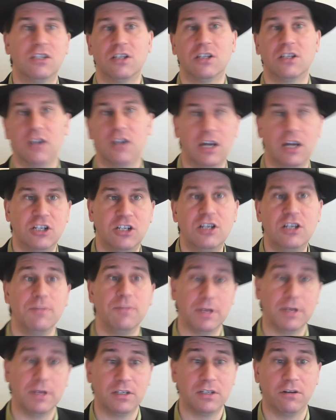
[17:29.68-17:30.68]
I cheat
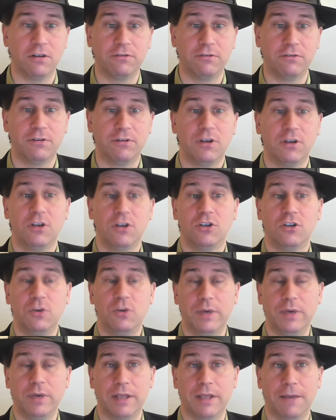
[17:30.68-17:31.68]
myself
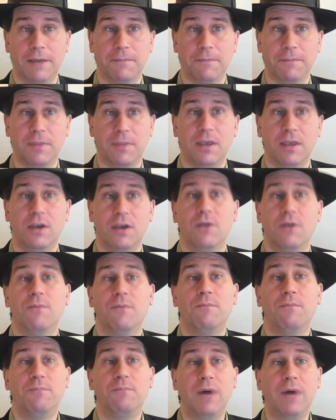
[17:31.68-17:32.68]
doing that.
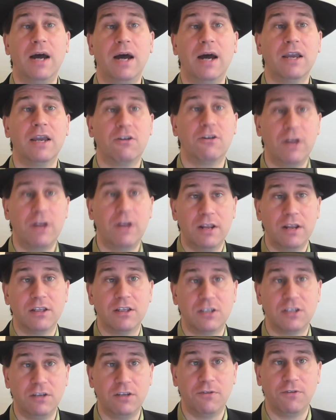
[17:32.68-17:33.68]
By creating
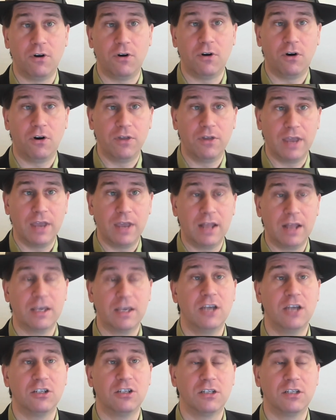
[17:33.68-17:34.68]
this default on the
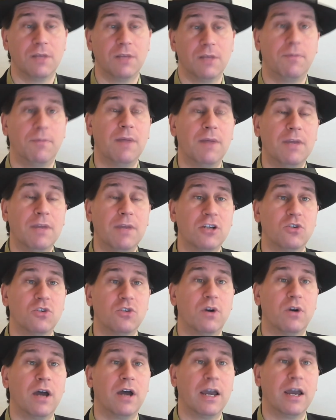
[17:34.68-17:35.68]
allocation step, by making
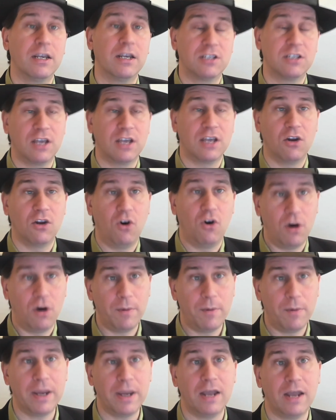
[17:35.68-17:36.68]
sure I assign all
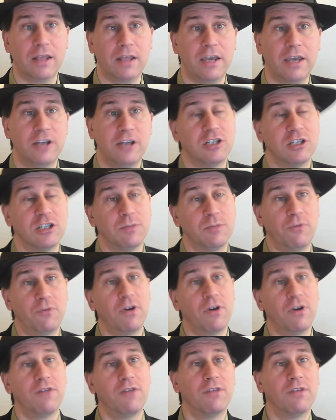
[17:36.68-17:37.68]
my allocations
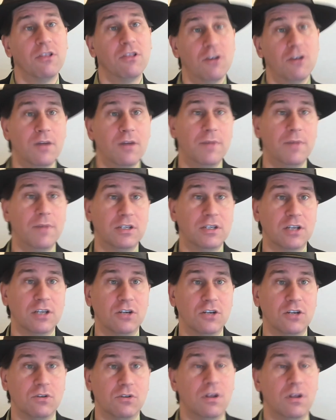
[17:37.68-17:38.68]
before I even look at my
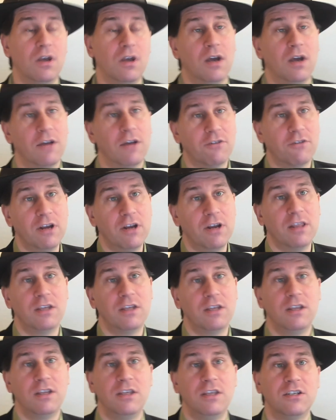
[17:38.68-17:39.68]
schedule, I've
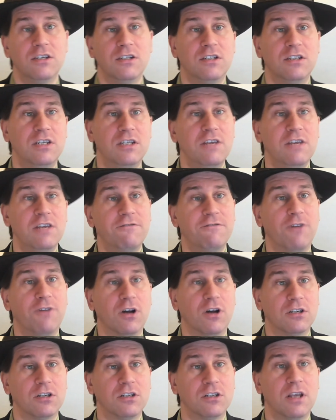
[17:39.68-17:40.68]
created these
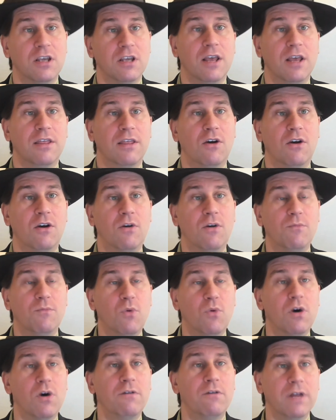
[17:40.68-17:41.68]
defaults that are
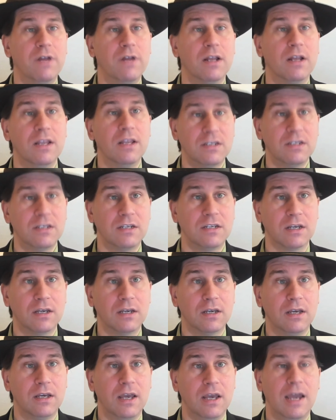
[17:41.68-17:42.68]
more realistic.
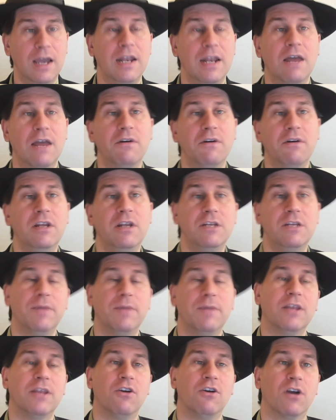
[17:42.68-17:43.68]
And now I need to
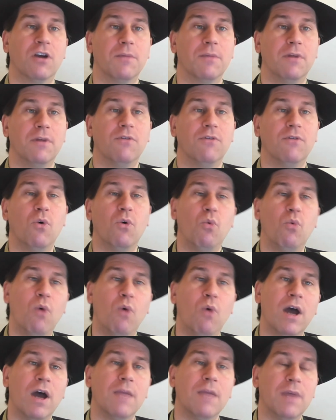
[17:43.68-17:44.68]
make the argument of
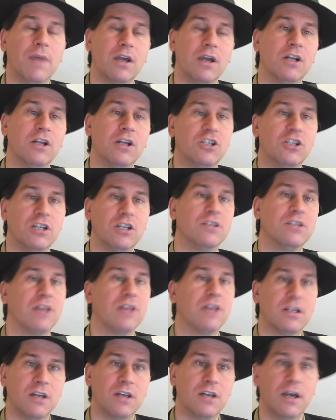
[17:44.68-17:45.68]
why am I going to change
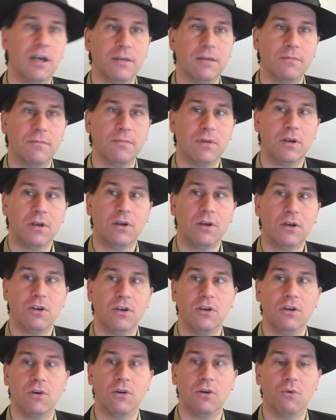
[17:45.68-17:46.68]
that time?
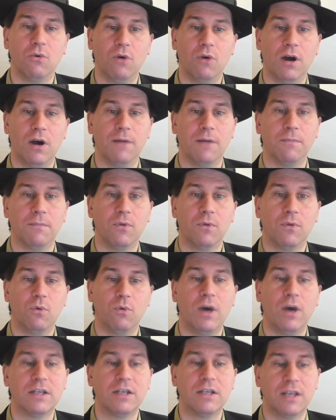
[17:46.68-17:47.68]

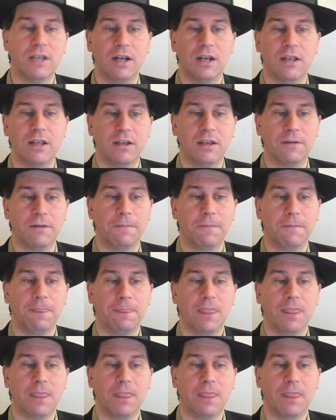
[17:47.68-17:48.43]
Why is that not there?